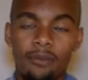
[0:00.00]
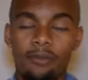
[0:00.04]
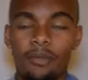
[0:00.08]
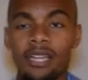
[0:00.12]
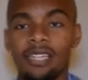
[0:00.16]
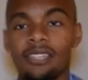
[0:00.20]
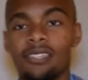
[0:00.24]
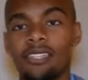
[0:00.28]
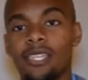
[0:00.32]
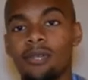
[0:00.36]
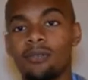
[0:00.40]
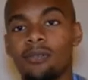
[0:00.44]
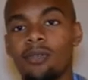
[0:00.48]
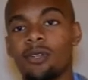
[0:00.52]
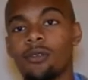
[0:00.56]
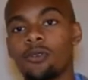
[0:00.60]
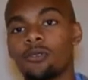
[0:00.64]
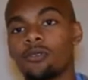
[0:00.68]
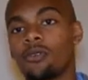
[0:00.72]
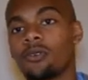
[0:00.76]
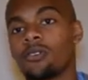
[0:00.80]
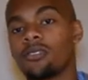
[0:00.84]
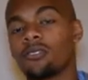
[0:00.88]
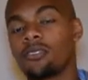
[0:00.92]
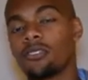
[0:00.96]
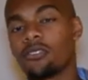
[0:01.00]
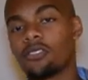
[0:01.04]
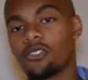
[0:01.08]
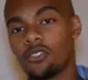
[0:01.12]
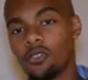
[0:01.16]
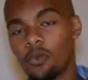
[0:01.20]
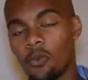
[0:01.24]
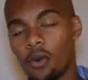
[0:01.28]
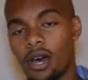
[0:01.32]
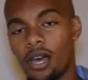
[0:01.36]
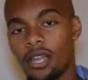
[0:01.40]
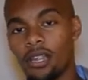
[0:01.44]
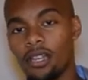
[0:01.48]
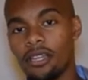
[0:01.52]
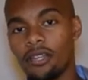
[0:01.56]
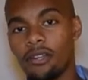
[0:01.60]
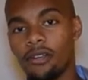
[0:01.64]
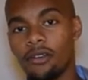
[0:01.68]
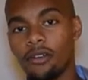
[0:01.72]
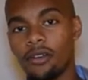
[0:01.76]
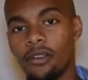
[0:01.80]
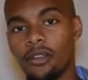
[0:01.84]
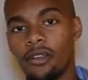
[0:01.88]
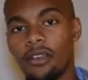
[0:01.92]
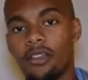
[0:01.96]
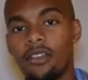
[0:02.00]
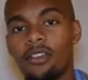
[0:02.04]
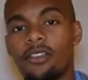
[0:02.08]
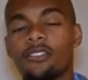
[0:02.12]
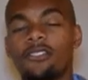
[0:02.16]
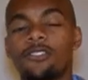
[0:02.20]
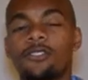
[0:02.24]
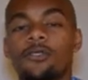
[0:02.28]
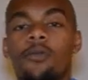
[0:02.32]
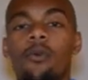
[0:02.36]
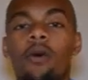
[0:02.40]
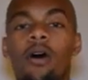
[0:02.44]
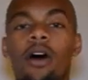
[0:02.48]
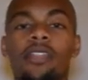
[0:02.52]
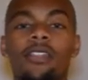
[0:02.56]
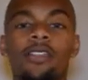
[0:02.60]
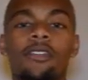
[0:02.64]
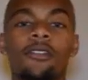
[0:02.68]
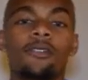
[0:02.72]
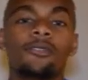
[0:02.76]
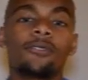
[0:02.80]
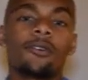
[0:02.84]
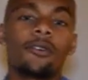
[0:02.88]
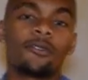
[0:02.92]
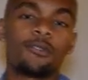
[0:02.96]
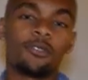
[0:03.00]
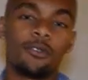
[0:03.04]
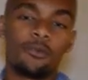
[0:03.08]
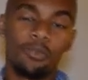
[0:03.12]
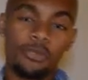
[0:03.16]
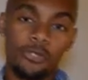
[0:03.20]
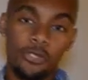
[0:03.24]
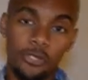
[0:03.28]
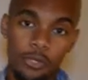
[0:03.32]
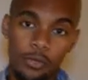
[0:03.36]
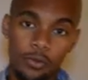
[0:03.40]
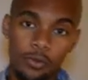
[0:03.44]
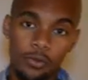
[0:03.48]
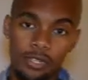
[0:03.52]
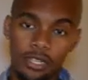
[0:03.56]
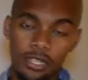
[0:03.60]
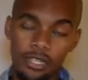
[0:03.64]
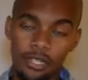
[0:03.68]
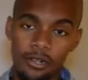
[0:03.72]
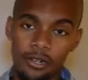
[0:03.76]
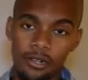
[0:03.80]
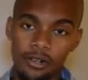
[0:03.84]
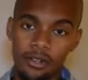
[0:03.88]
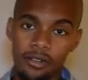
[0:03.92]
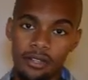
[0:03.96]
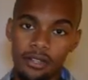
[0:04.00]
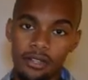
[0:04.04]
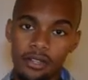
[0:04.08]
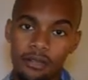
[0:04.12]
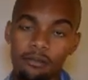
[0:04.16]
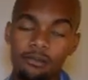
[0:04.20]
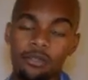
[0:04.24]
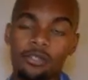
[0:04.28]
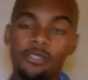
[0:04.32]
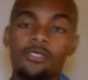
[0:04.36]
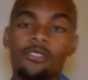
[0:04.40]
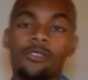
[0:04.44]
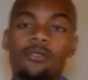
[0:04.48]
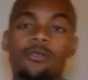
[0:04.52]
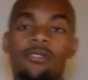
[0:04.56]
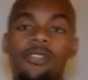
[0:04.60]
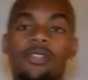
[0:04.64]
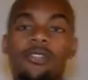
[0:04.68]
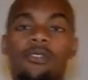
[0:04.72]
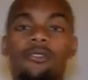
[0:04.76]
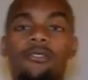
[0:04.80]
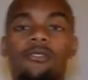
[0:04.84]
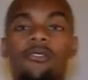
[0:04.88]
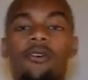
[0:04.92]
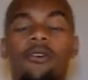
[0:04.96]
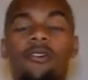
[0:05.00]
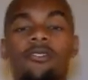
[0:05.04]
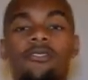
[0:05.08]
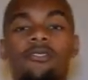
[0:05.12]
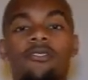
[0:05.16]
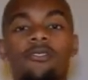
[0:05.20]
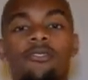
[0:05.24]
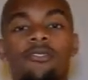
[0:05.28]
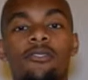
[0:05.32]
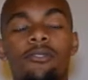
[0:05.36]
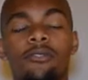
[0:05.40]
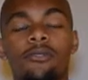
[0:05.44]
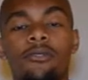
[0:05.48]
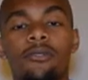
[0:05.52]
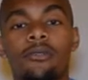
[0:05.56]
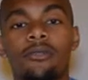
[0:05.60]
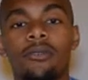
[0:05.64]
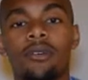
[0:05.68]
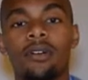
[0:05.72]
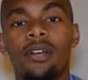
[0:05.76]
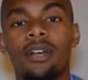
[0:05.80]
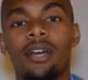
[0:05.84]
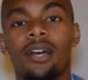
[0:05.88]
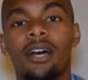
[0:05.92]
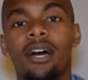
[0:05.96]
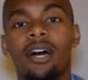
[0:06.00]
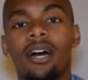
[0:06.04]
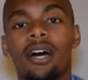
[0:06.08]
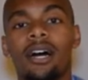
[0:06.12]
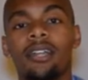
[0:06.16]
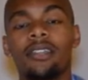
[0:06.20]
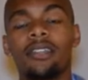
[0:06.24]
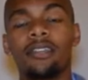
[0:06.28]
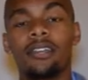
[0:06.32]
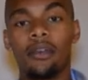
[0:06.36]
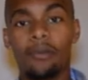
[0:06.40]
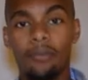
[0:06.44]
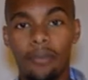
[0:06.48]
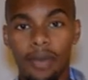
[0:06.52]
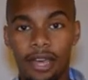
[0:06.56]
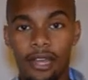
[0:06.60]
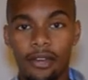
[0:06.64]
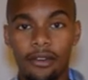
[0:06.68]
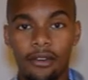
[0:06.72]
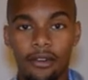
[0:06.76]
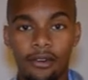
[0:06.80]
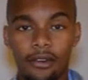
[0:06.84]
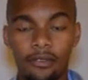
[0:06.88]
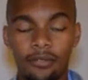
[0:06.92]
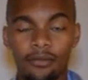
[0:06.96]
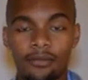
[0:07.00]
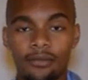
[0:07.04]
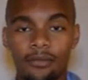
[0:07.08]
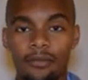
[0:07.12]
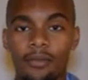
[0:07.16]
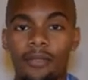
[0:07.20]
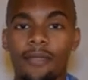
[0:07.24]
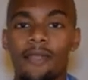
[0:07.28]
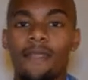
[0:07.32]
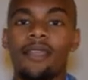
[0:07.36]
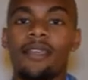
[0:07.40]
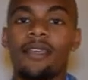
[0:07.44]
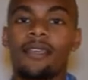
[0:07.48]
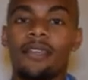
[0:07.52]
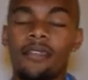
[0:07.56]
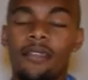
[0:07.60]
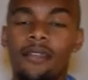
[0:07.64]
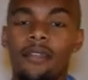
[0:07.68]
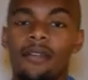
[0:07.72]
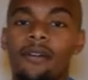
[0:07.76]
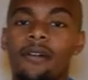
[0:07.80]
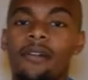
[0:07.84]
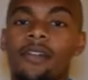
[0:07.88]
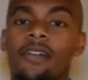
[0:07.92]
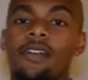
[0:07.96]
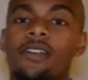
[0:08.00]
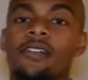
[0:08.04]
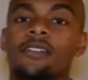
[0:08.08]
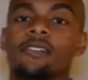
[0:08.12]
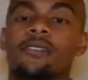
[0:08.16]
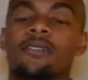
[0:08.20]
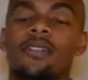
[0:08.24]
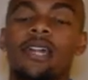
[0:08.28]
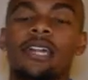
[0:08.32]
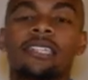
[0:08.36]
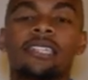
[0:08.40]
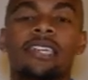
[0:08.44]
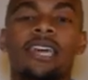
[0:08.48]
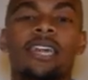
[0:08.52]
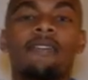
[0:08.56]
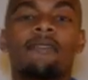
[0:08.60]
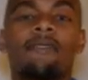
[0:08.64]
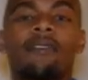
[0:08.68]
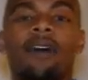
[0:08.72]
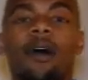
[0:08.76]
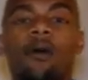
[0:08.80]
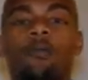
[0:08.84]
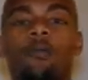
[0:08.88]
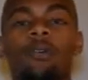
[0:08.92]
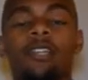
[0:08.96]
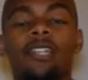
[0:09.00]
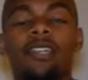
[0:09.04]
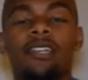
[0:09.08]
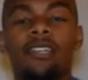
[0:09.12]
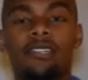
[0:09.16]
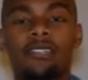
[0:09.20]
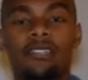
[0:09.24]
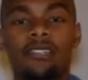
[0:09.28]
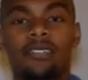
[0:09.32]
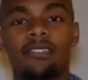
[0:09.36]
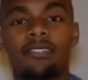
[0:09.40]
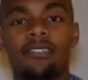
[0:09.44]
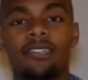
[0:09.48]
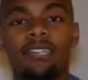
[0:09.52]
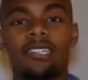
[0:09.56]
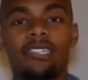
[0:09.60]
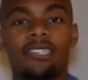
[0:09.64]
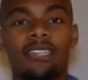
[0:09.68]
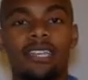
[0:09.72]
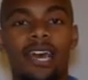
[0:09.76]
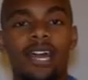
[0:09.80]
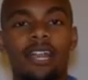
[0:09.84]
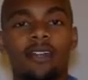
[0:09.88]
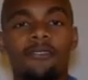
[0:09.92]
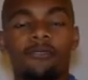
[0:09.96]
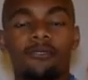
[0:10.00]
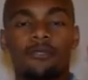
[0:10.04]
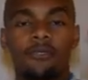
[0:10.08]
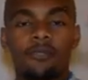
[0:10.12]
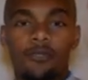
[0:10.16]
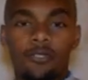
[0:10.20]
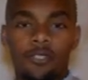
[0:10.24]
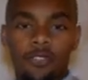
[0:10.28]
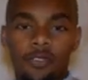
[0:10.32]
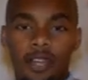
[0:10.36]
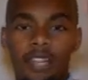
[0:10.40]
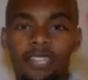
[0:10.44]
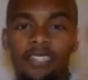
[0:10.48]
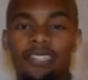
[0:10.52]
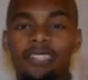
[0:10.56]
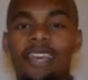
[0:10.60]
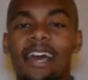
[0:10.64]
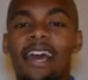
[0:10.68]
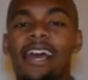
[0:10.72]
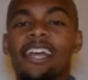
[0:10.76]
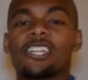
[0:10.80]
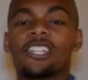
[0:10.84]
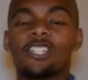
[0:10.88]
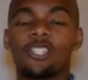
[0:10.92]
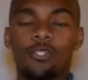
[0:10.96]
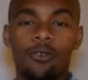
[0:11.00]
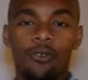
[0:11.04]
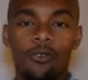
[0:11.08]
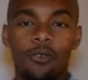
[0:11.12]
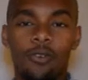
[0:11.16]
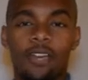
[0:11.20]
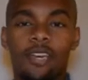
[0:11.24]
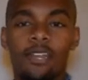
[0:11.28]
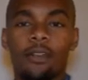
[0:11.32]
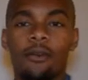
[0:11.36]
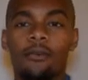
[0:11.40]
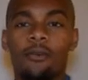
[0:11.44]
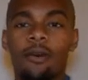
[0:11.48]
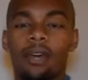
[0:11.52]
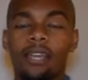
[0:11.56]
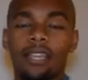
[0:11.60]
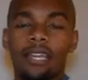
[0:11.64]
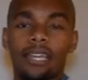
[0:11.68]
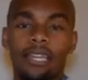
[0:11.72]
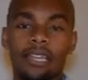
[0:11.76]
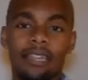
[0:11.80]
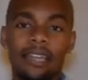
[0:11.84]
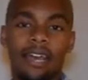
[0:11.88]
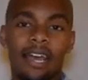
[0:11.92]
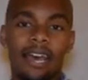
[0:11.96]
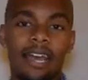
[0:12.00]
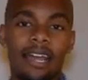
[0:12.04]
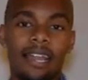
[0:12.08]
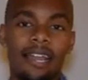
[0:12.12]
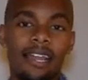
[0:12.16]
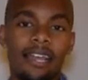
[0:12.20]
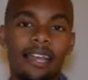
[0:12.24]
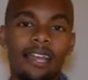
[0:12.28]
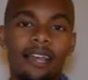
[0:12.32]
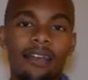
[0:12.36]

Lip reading: my team leader talks to the squad leader talks to platoon leader talks to the commander. So that's kind of how it is. It's kind of transactional in a way like that.